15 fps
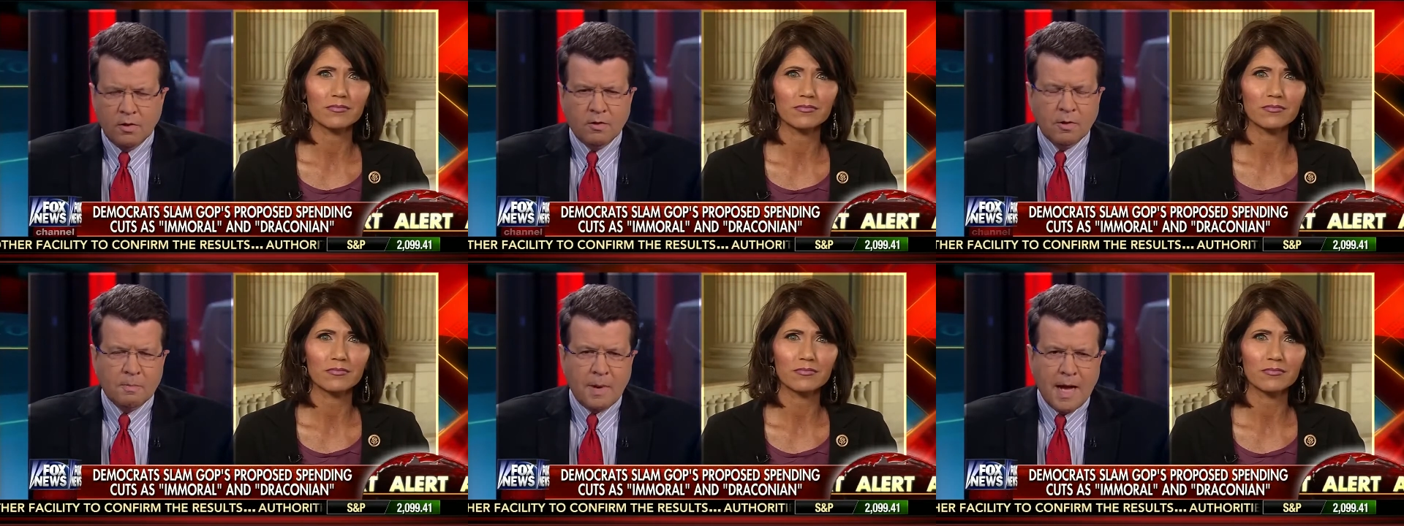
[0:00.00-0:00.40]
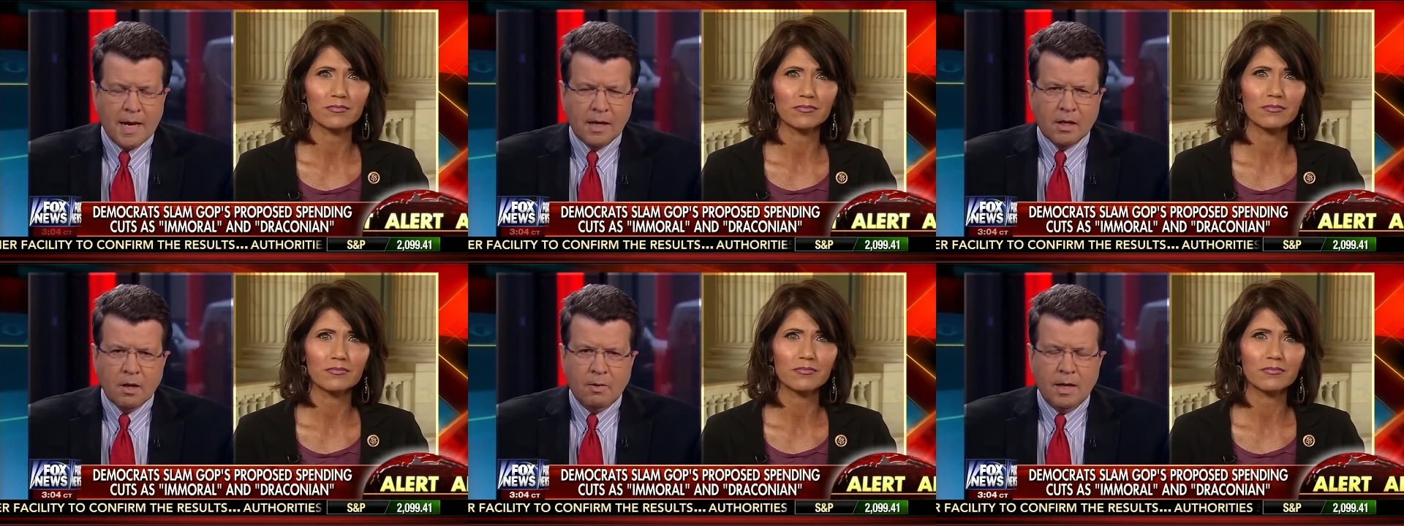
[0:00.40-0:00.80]
Speaker 1: in
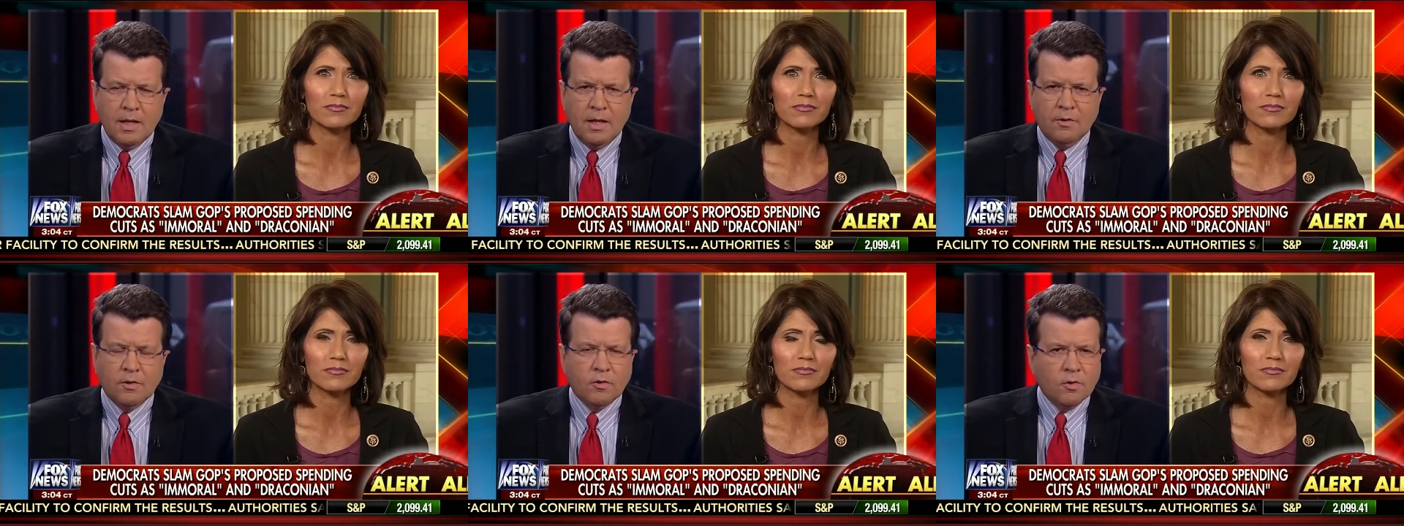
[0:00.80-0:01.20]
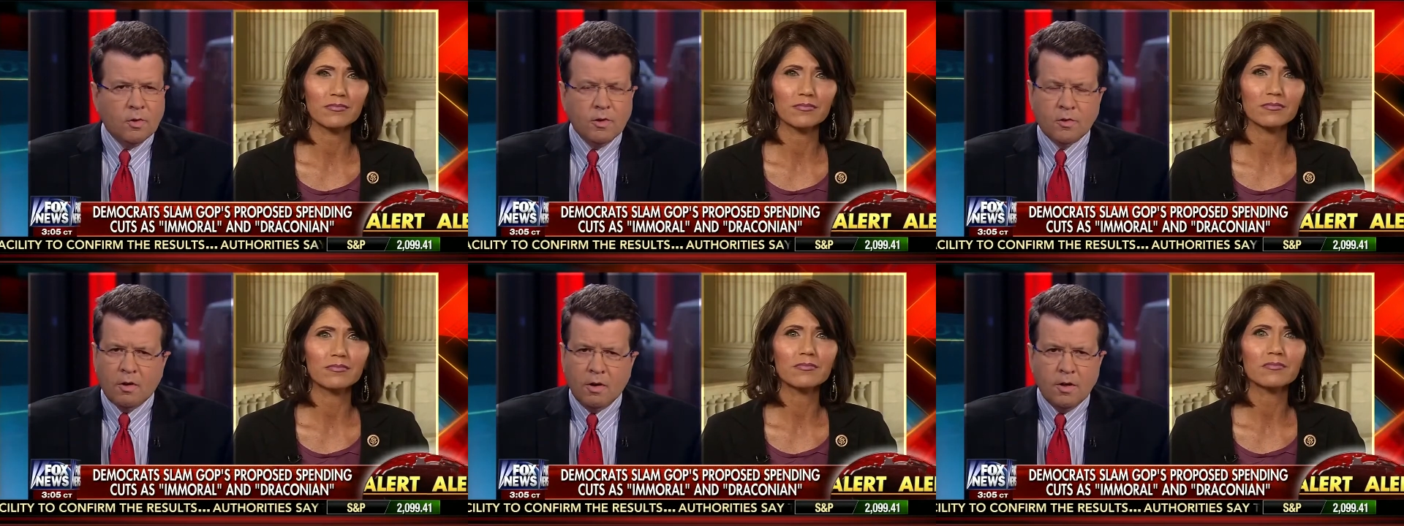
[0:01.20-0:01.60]
simpatico on this? It's
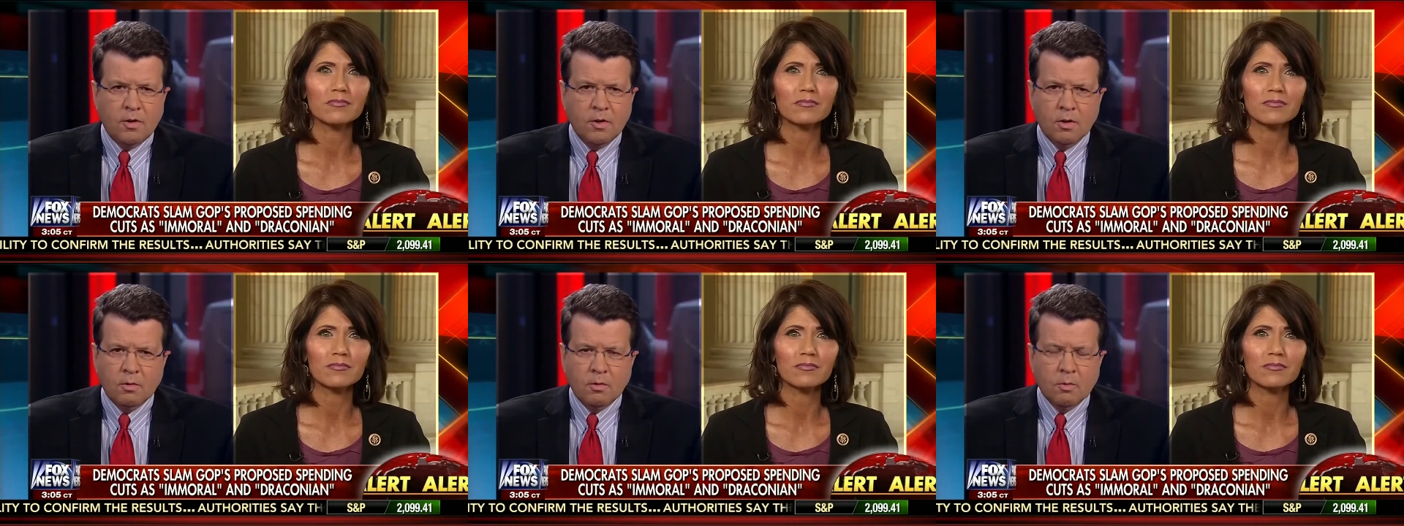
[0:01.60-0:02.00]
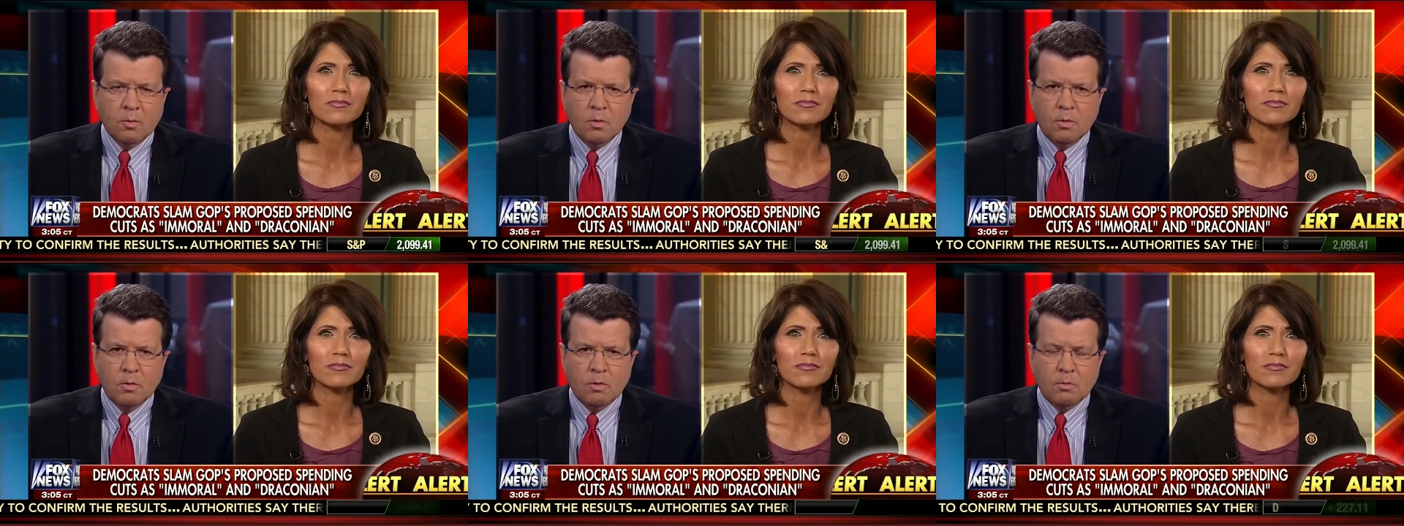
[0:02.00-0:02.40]
always hard to do
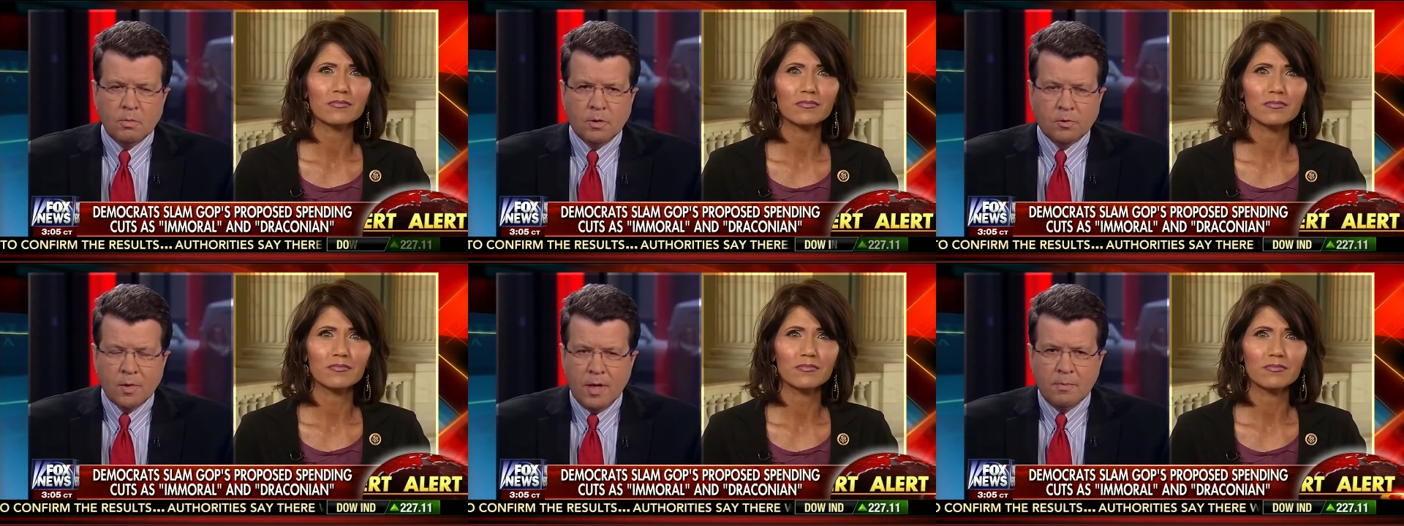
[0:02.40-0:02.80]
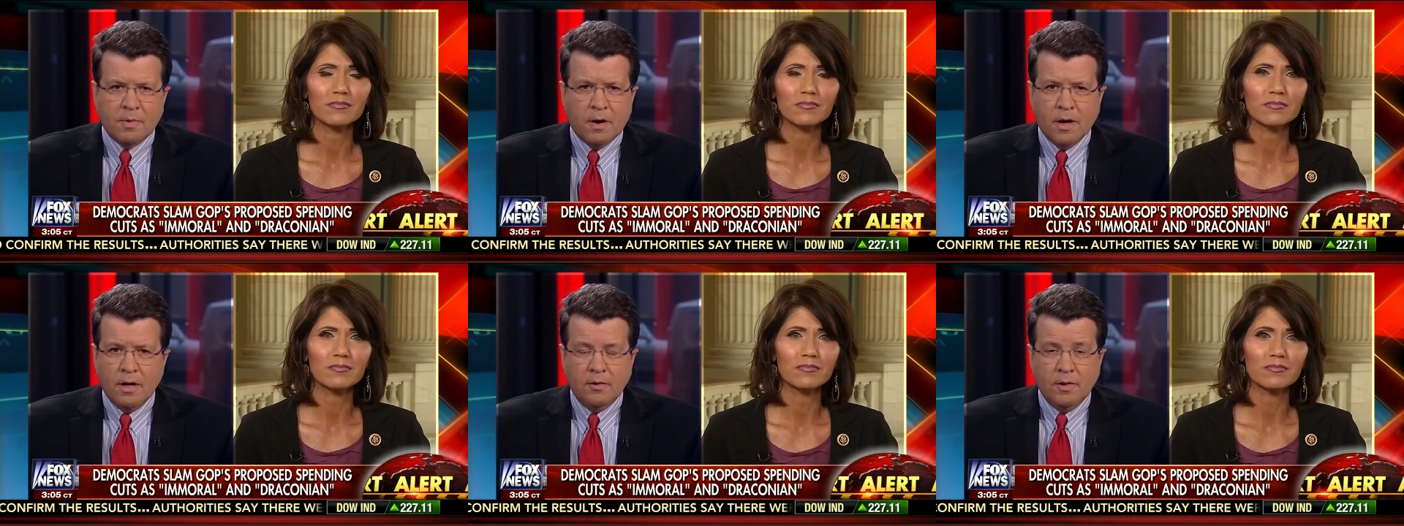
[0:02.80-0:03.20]
between
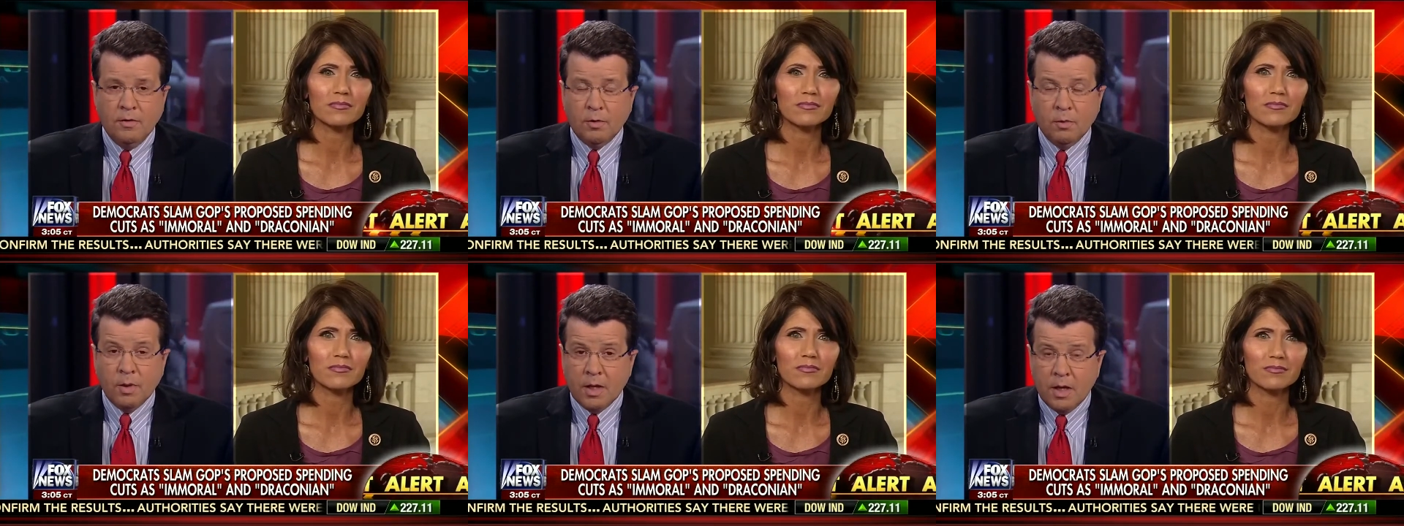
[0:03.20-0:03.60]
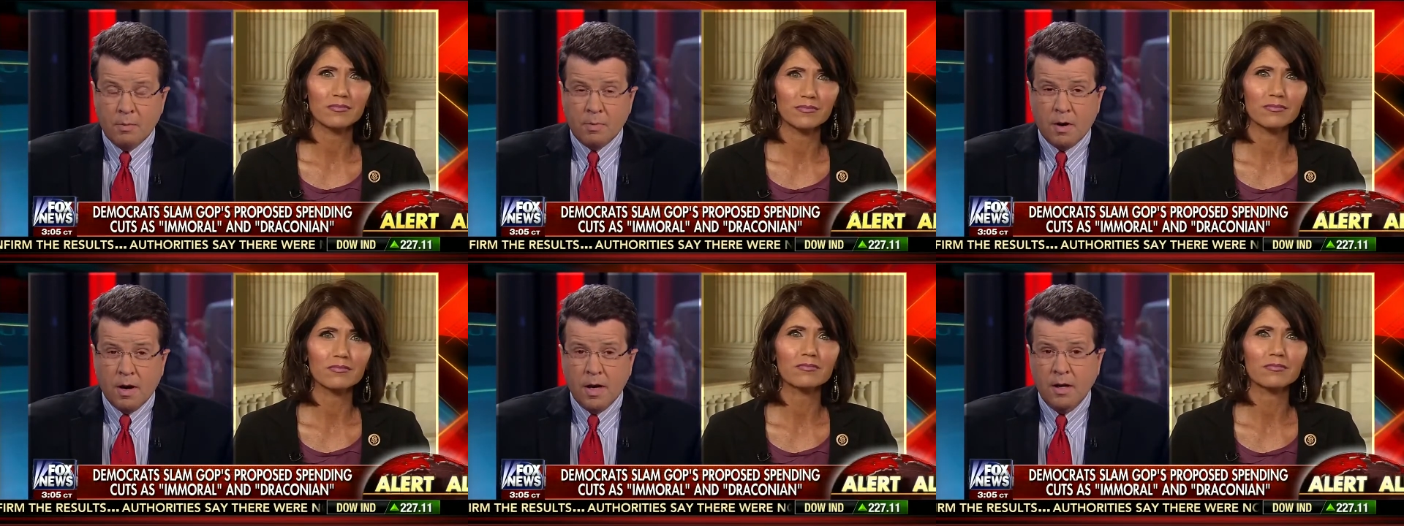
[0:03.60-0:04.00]
parties, even within
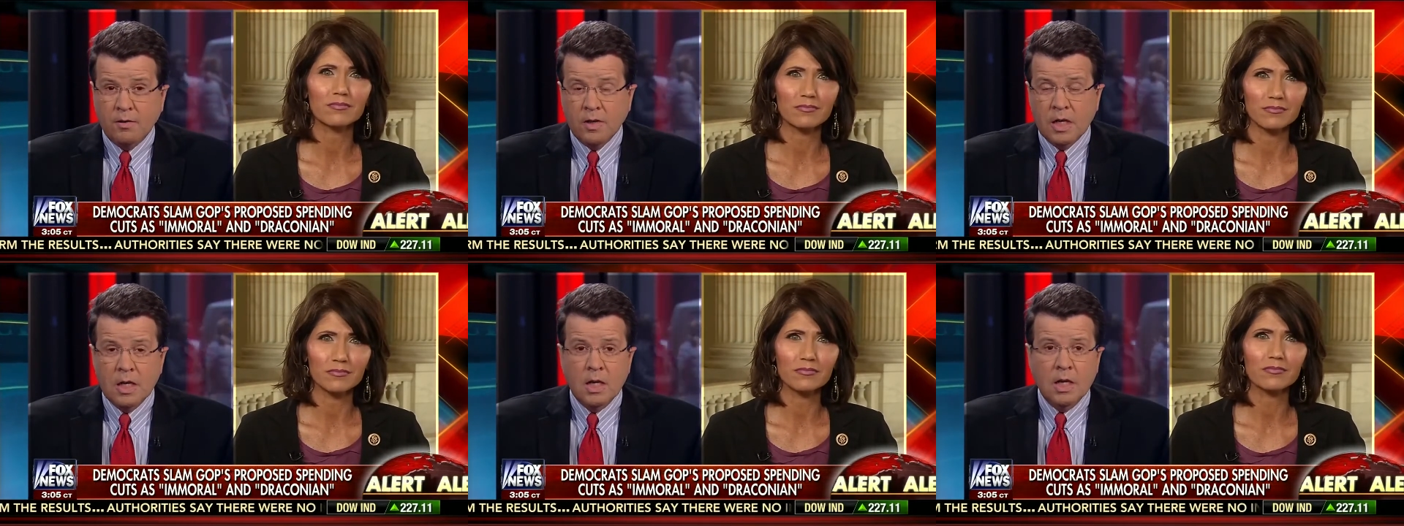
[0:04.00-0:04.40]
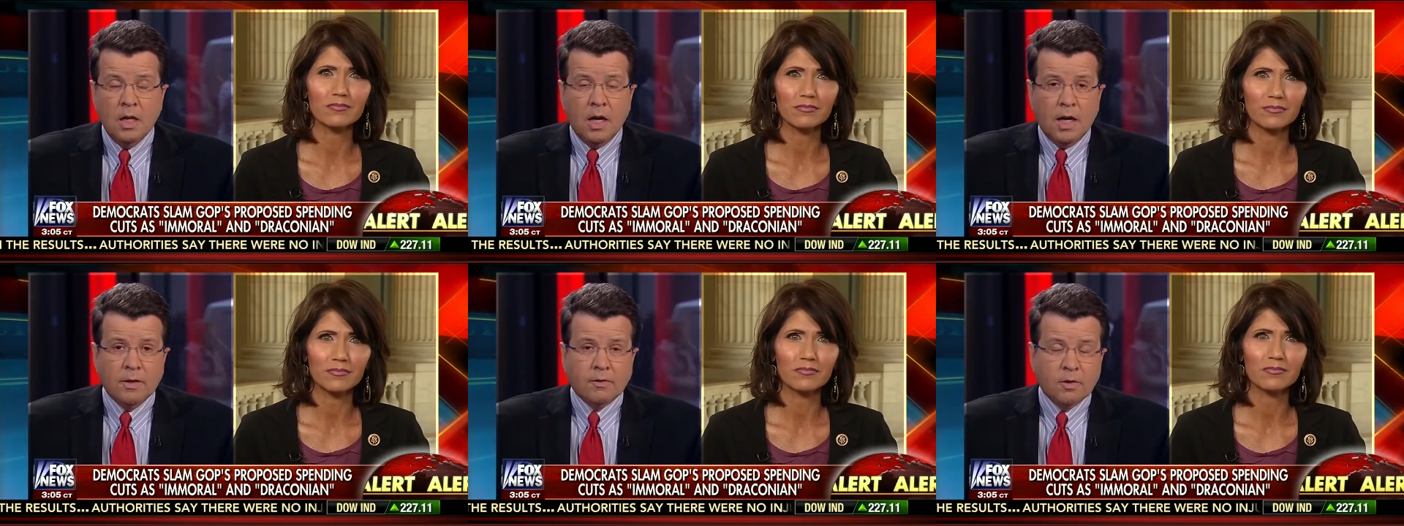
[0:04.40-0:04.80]
parties. Mm
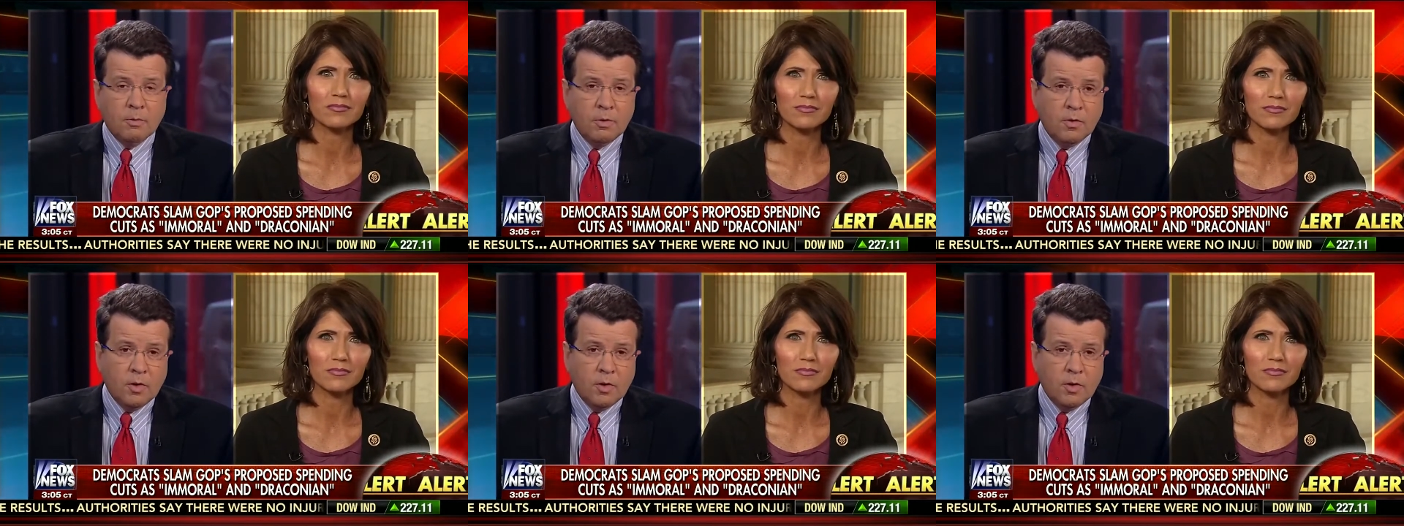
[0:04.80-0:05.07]
-hmm. uh, some of